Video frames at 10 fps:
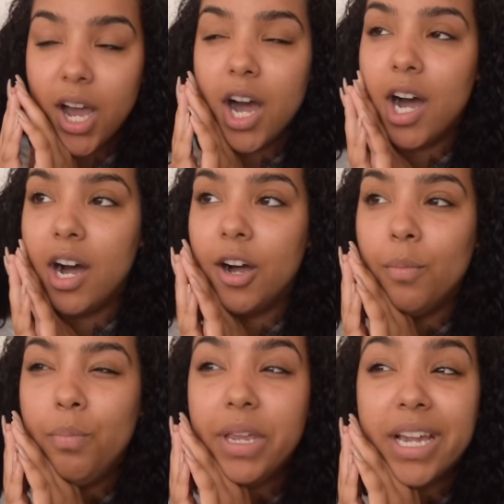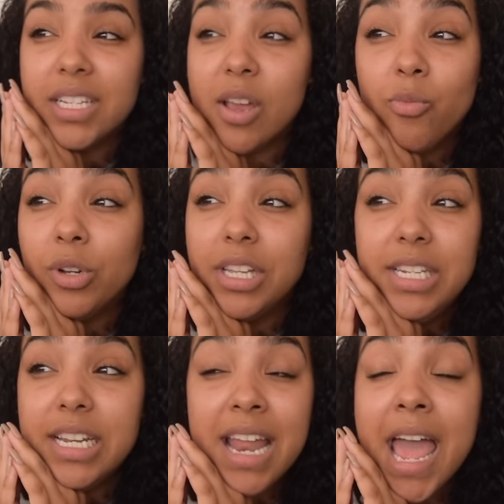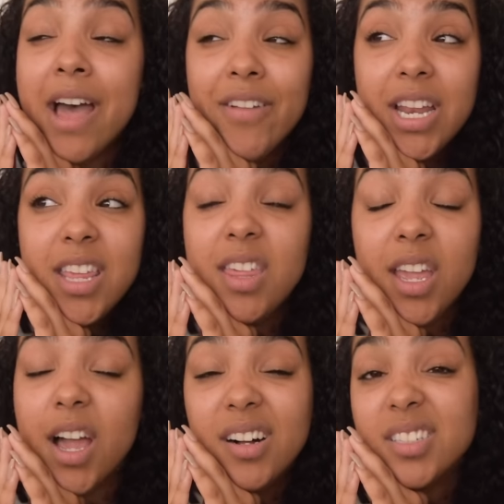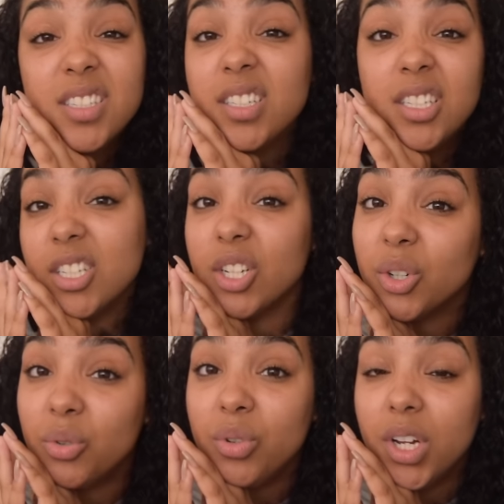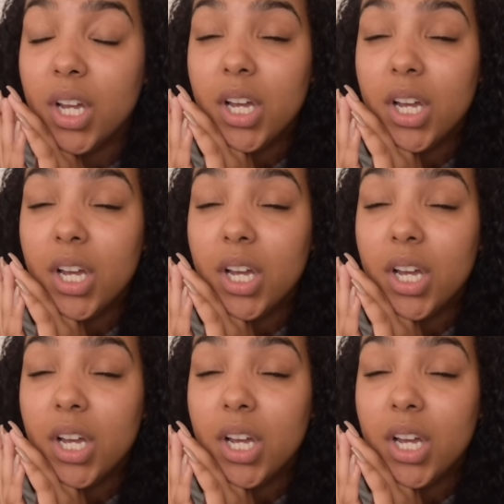um, because I really didn't have anything else to do.